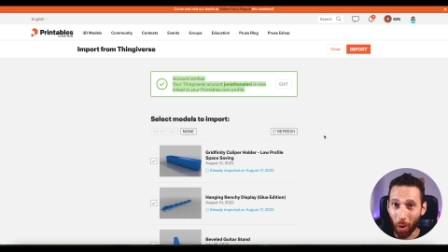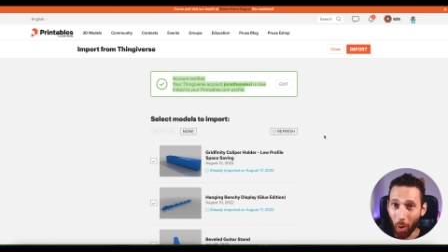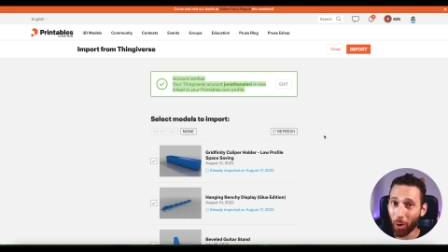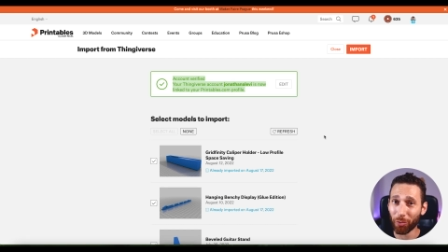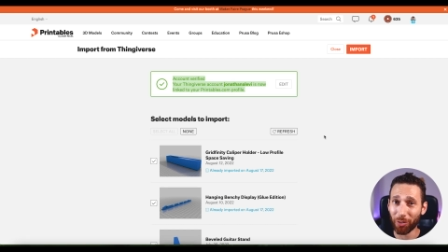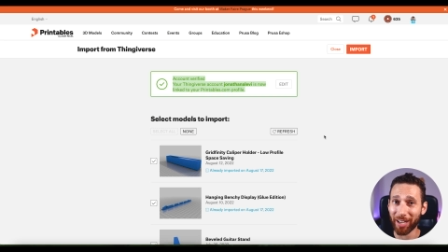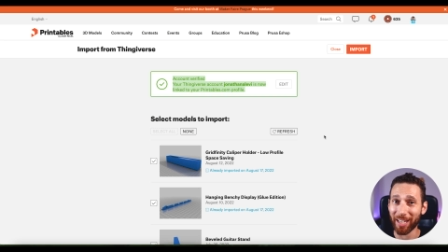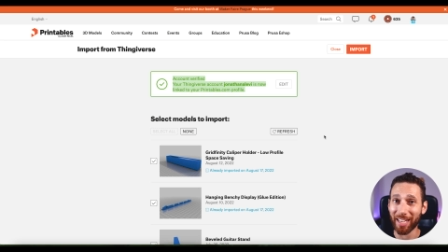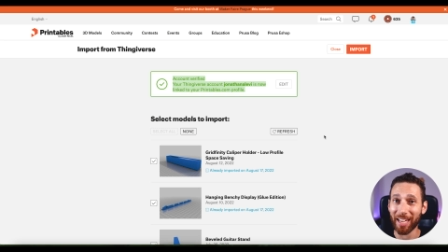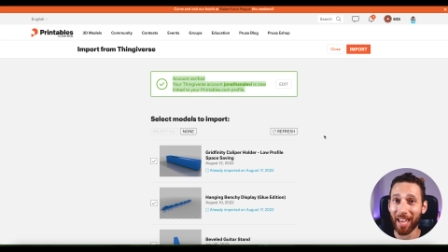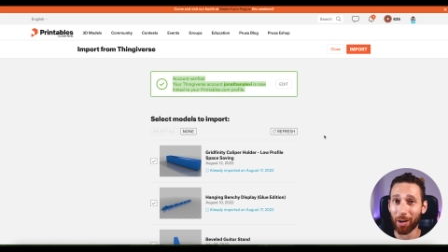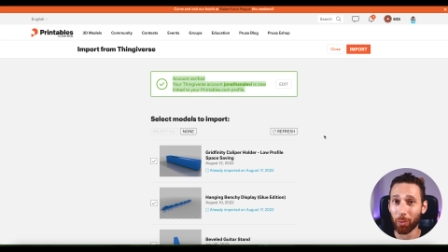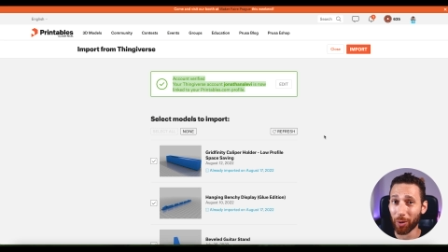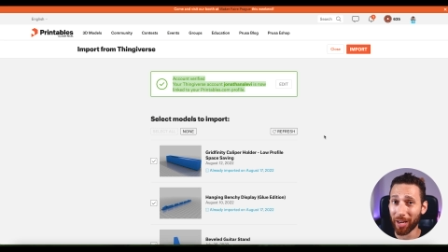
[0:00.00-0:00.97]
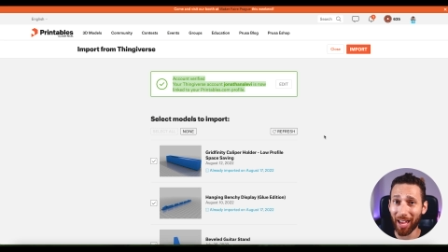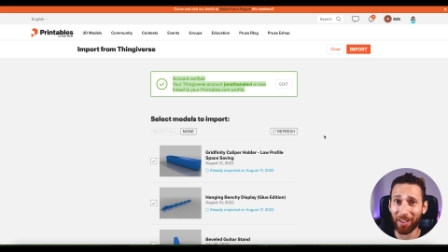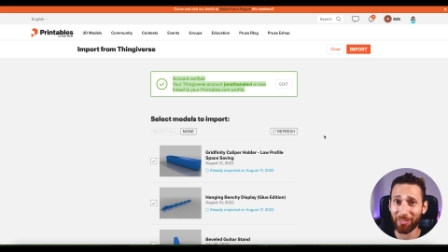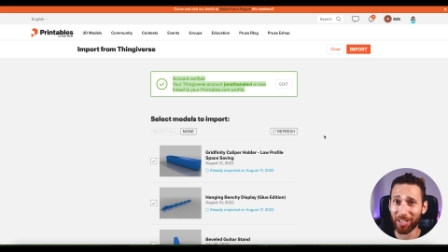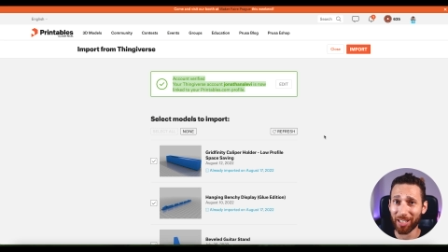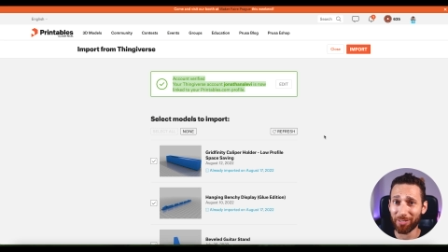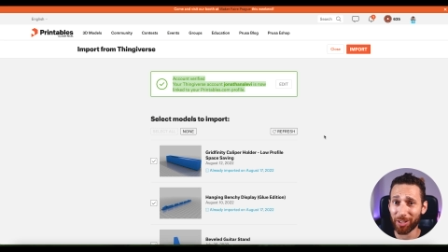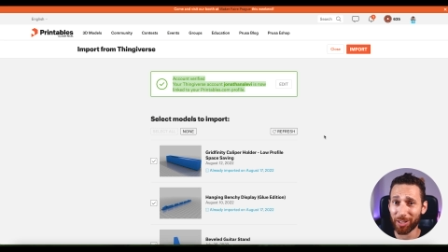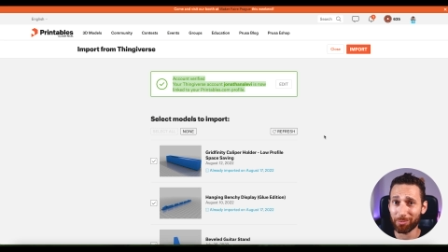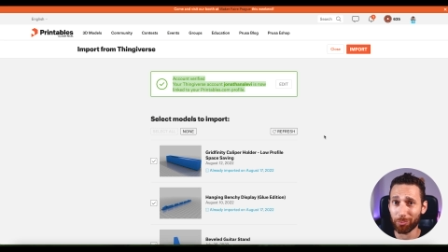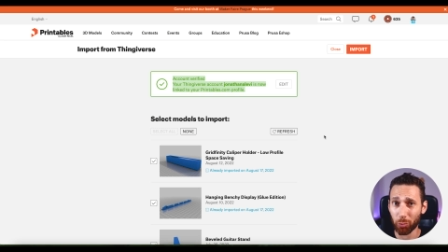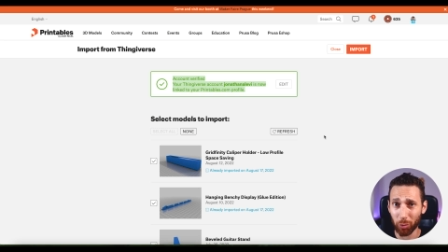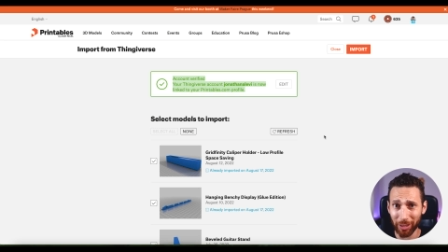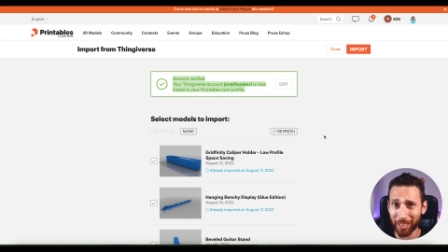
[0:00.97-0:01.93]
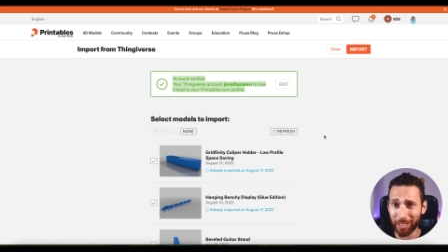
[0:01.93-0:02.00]
already, and we haven't even
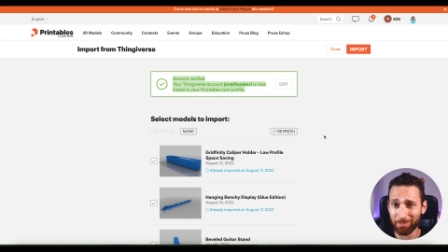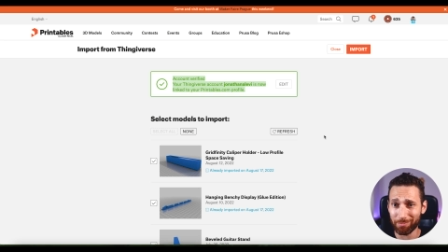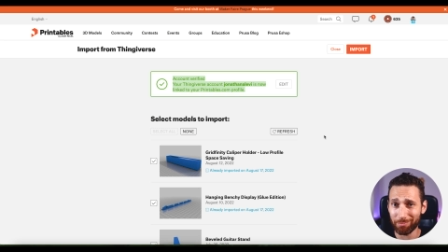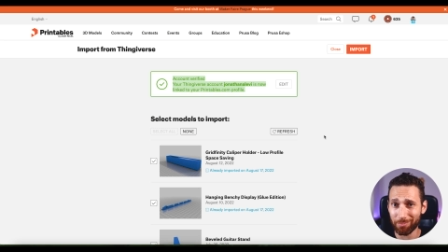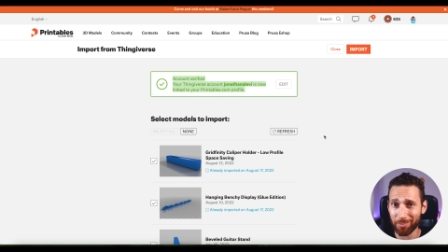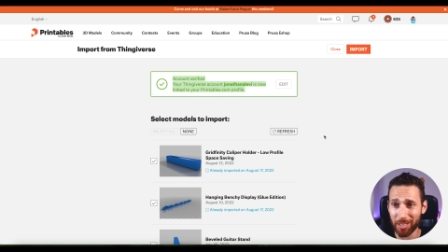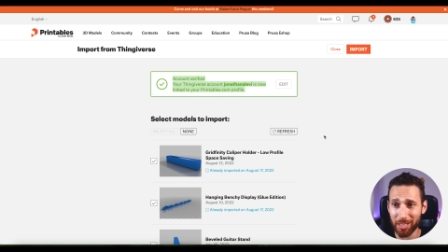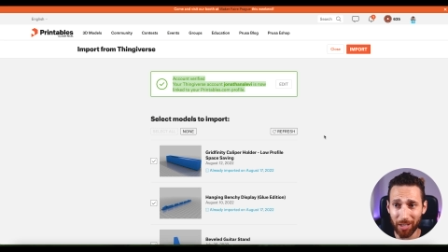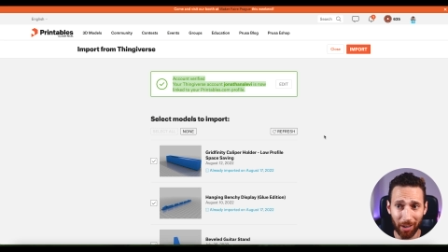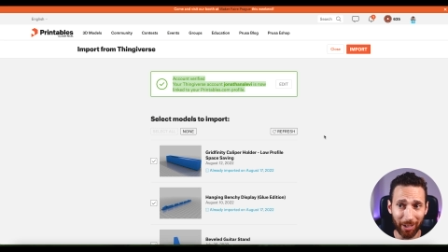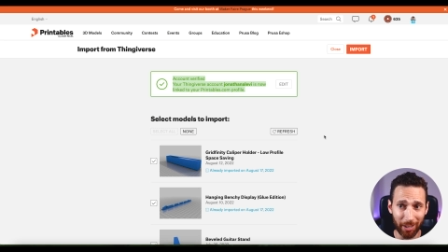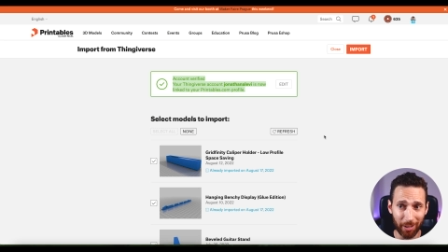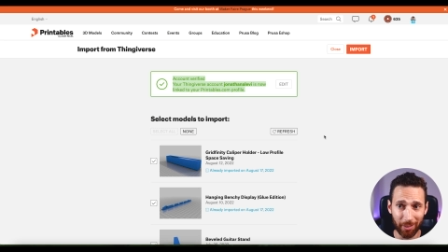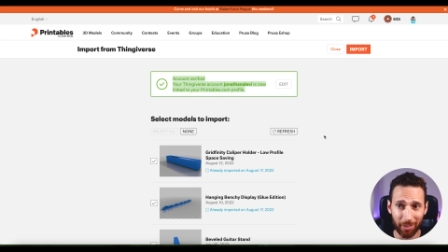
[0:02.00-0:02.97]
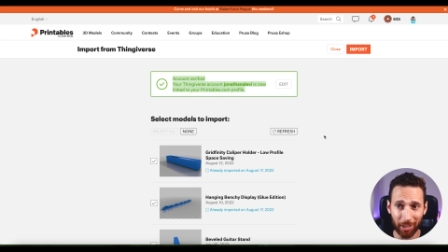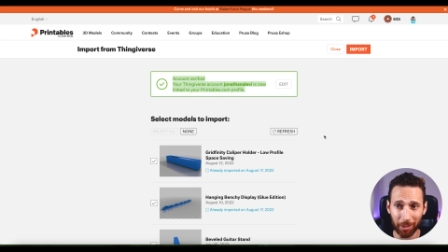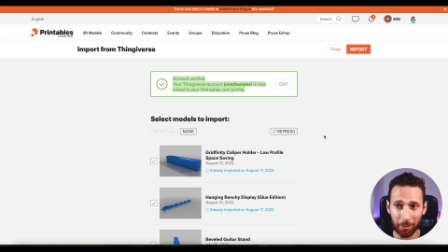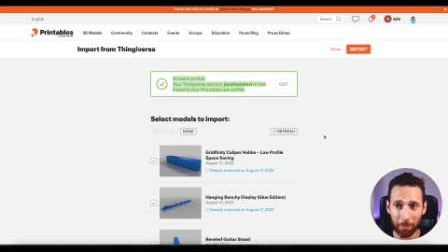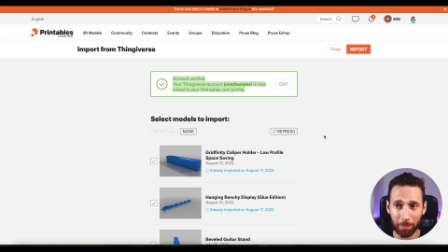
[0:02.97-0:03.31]
really done anything.